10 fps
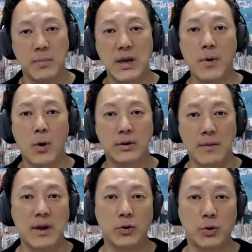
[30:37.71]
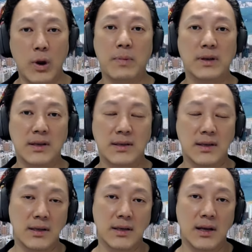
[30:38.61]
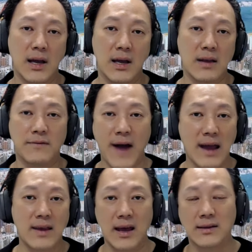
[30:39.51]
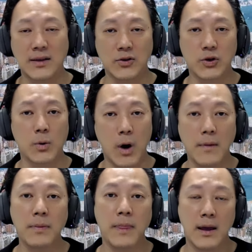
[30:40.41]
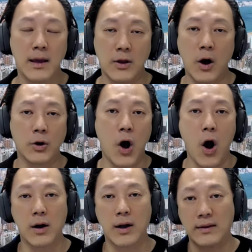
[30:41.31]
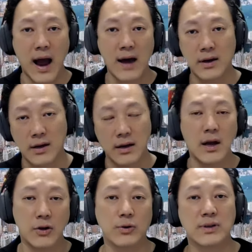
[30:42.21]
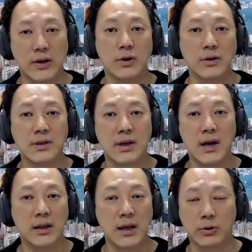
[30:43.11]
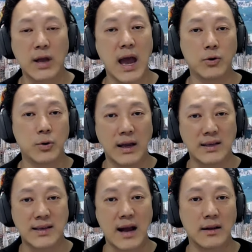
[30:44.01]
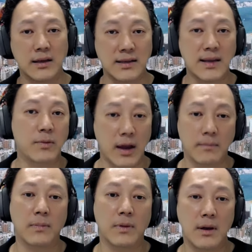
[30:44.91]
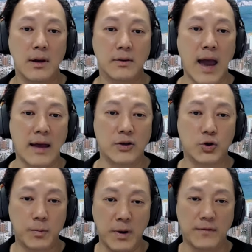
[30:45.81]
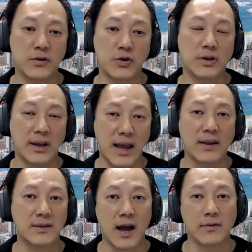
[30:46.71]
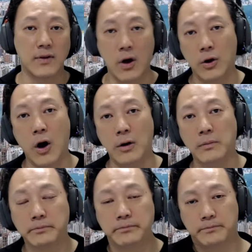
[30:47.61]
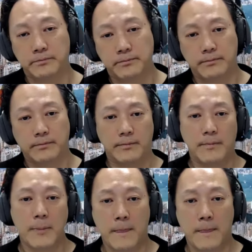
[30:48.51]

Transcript: people that have been doing businesses in finance and so on in Hong Kong and other jurisdictions, they will tell you exactly the same thing that is super efficient to get things done in Hong Kong. Mm -hmm.